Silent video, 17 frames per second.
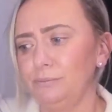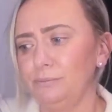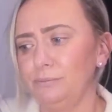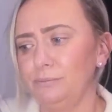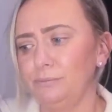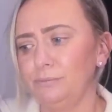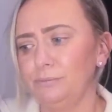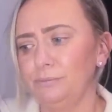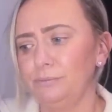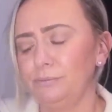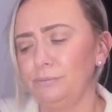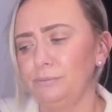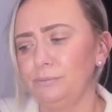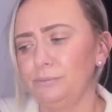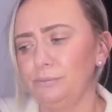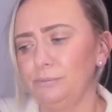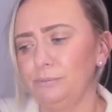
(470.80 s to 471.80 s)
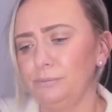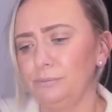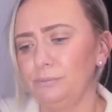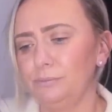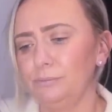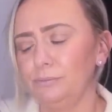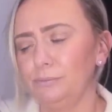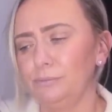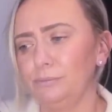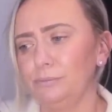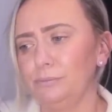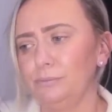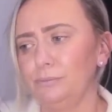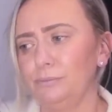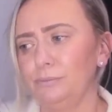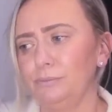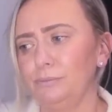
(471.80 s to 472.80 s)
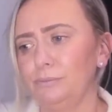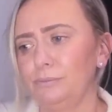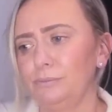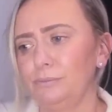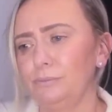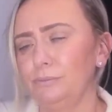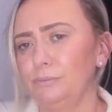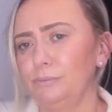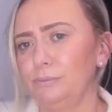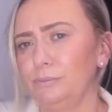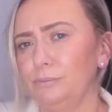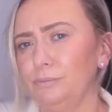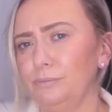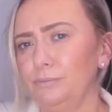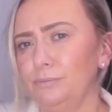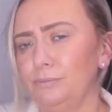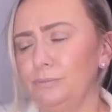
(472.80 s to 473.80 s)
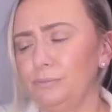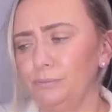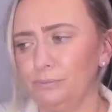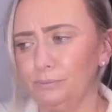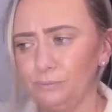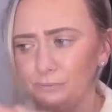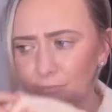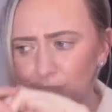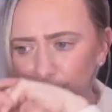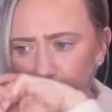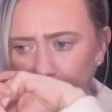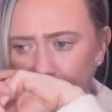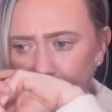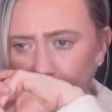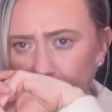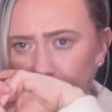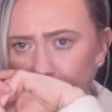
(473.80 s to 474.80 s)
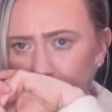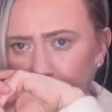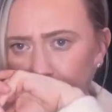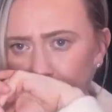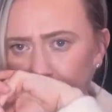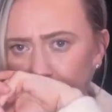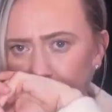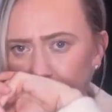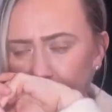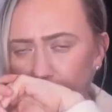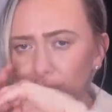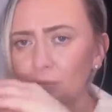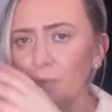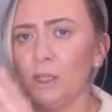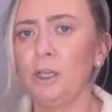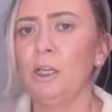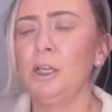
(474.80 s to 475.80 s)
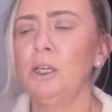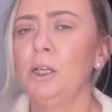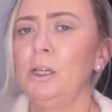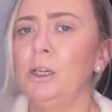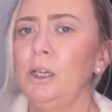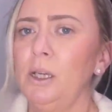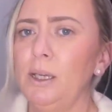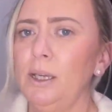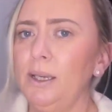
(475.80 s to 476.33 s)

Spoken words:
[no speech]